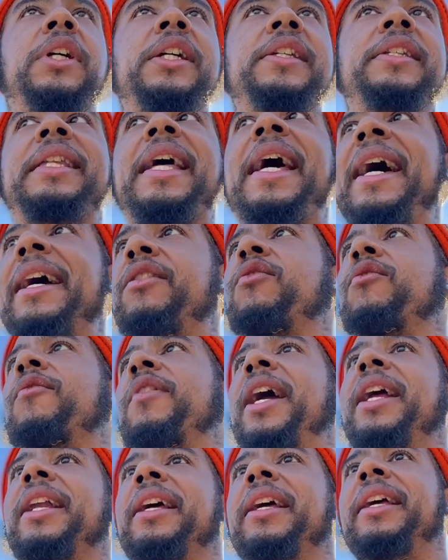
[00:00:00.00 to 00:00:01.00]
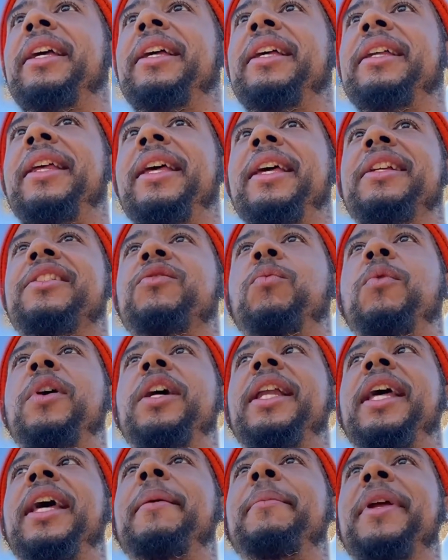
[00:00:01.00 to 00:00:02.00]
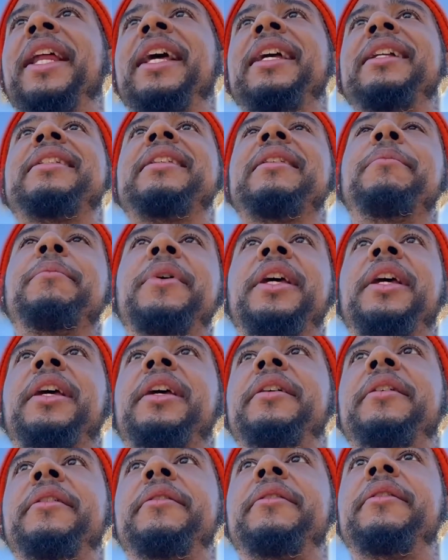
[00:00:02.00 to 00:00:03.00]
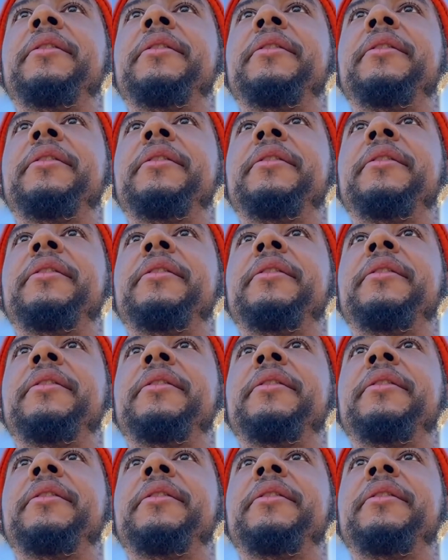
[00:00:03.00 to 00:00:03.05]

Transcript: Because that creator is what emanates in me.